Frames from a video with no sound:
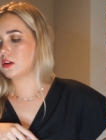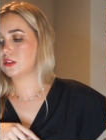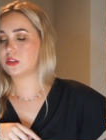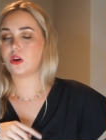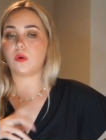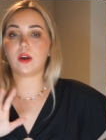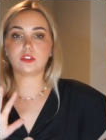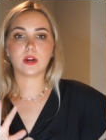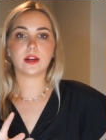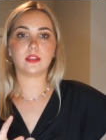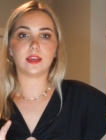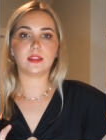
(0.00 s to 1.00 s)
So I'll
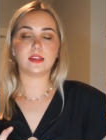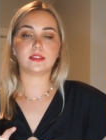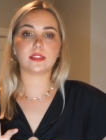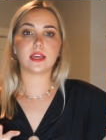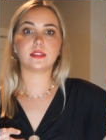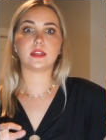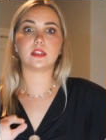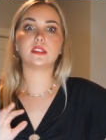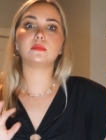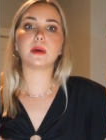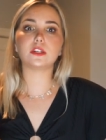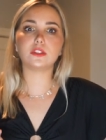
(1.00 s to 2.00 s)
try to link these things. And
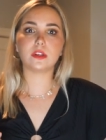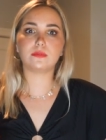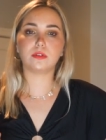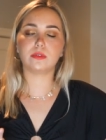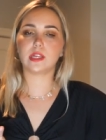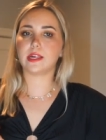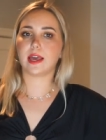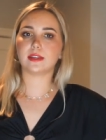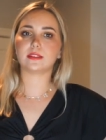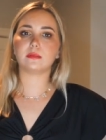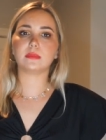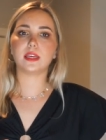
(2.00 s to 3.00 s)
especially if you really like
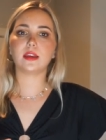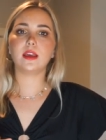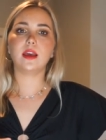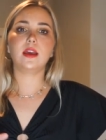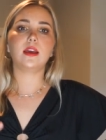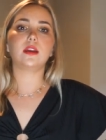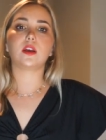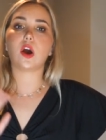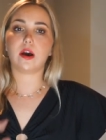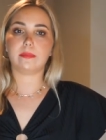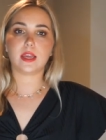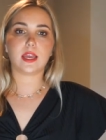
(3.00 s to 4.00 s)
something,
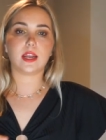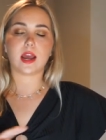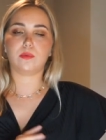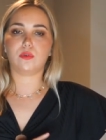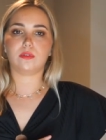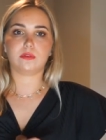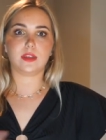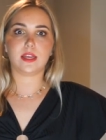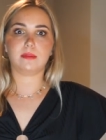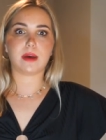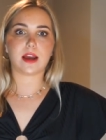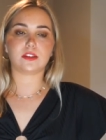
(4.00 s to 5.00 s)
comment and I will
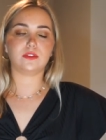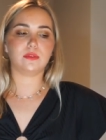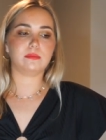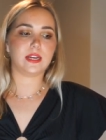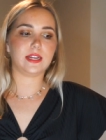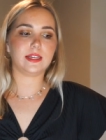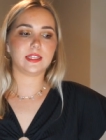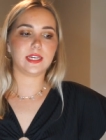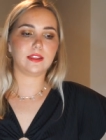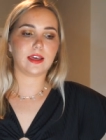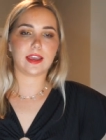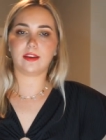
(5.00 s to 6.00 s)
get it back to you
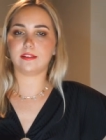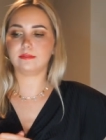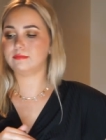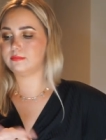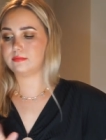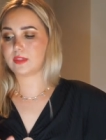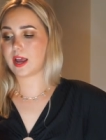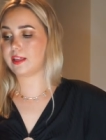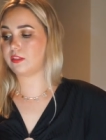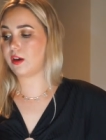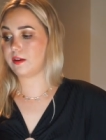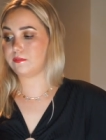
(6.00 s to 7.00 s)
immediately. Like
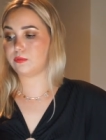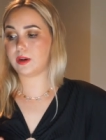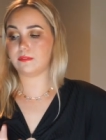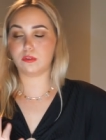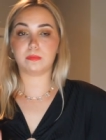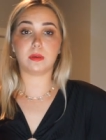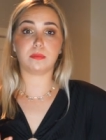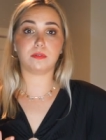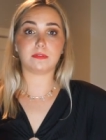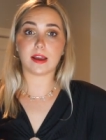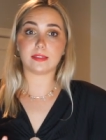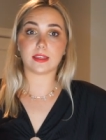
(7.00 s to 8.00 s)
I love whenever people
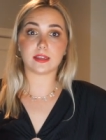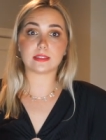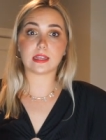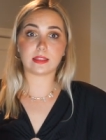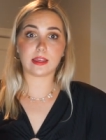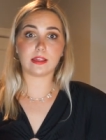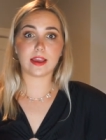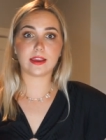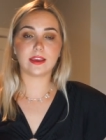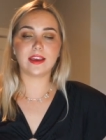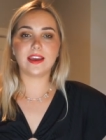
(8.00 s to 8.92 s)
find things that they like.